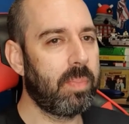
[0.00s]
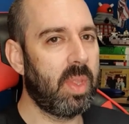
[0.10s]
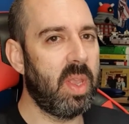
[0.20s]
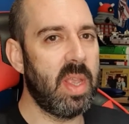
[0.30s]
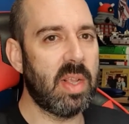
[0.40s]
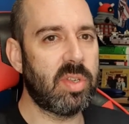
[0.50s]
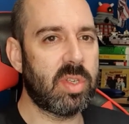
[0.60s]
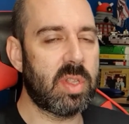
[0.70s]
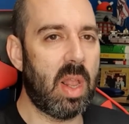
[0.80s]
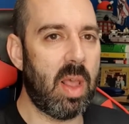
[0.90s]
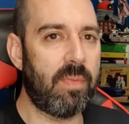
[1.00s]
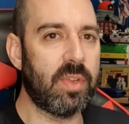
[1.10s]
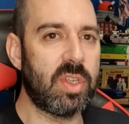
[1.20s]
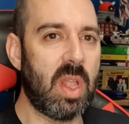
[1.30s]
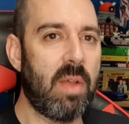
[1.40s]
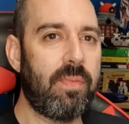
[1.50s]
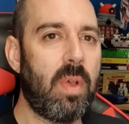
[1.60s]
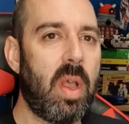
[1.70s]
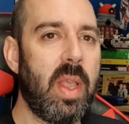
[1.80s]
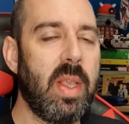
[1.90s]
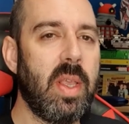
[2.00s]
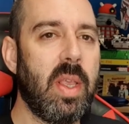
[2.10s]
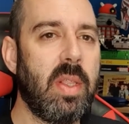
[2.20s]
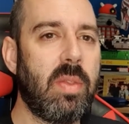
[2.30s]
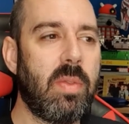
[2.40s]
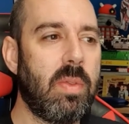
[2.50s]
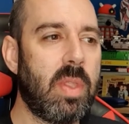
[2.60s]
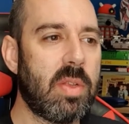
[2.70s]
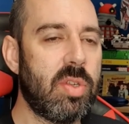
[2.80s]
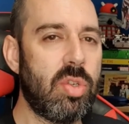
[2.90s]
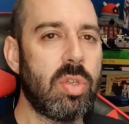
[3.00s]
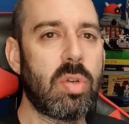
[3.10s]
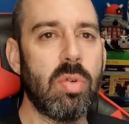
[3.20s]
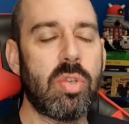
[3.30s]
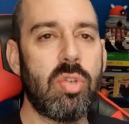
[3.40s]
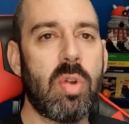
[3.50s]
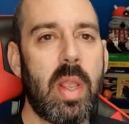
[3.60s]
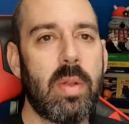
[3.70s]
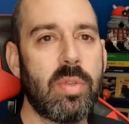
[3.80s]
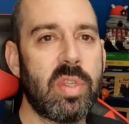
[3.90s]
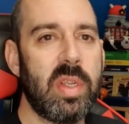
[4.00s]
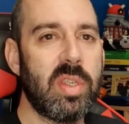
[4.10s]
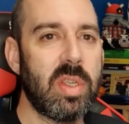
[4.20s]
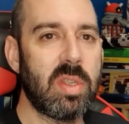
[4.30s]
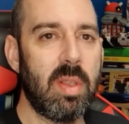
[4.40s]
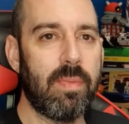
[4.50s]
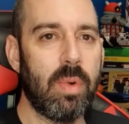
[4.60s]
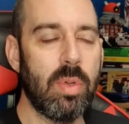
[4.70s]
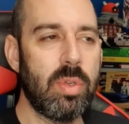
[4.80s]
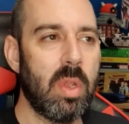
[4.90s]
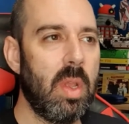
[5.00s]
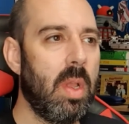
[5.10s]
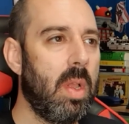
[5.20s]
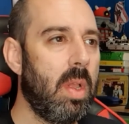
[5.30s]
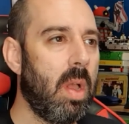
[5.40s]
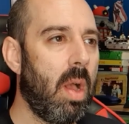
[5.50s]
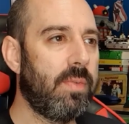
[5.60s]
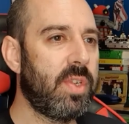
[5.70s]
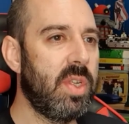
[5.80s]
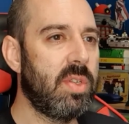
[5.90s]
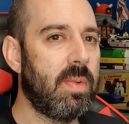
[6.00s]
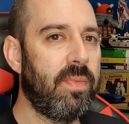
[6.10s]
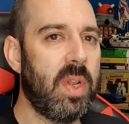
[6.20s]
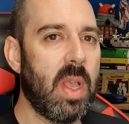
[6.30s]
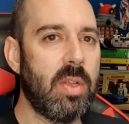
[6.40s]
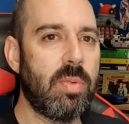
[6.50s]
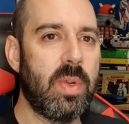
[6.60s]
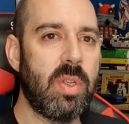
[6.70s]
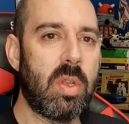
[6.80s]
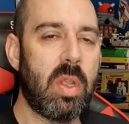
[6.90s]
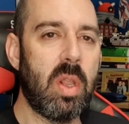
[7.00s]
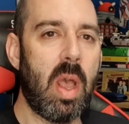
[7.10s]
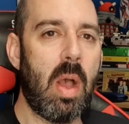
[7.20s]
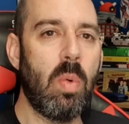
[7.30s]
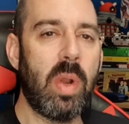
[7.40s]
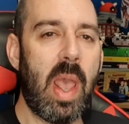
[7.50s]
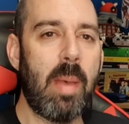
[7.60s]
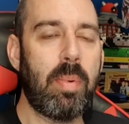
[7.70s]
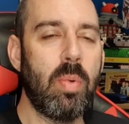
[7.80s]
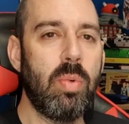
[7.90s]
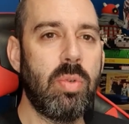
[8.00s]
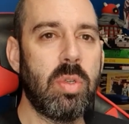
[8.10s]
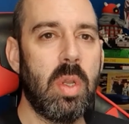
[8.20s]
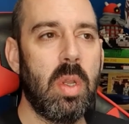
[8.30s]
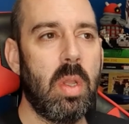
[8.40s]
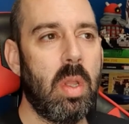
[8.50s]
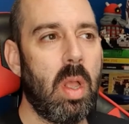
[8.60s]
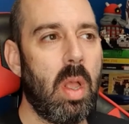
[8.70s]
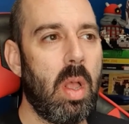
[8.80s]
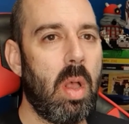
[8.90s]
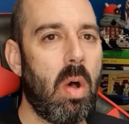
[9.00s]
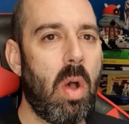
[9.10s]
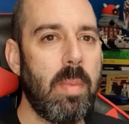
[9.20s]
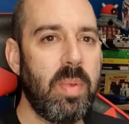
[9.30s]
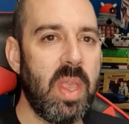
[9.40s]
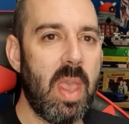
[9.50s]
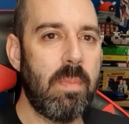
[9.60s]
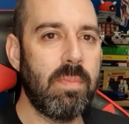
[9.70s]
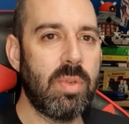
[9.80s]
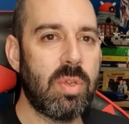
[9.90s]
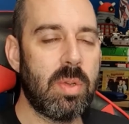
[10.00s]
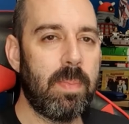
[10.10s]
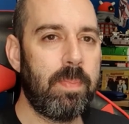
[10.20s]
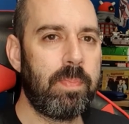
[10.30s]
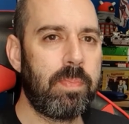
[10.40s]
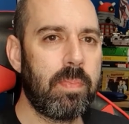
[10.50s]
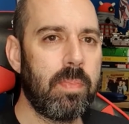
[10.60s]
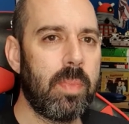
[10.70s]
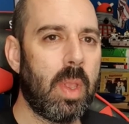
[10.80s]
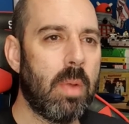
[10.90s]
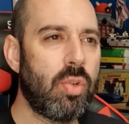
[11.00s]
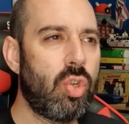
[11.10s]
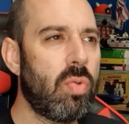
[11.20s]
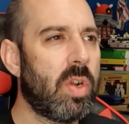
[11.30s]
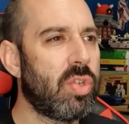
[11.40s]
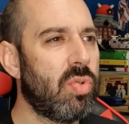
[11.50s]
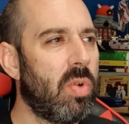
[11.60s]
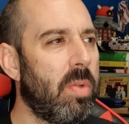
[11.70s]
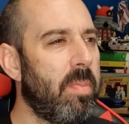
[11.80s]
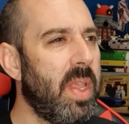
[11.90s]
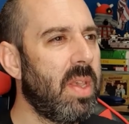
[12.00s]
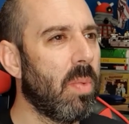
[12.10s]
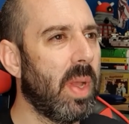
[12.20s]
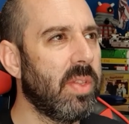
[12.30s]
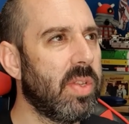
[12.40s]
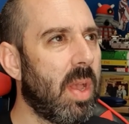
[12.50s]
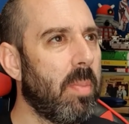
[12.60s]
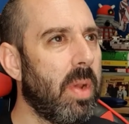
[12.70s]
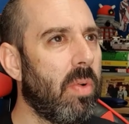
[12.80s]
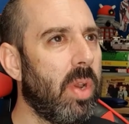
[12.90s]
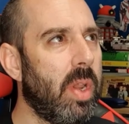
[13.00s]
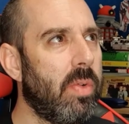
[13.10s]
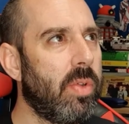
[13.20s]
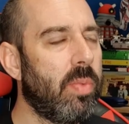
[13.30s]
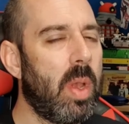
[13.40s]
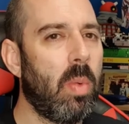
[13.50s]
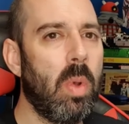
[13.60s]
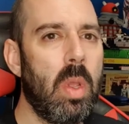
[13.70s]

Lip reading: He has done other stuff, like he doesn't just concentrate on C64s. I've seen some videos where he's looking at old Apples, IBMs. I'm sure I saw an Amiga one somewhere on there as well.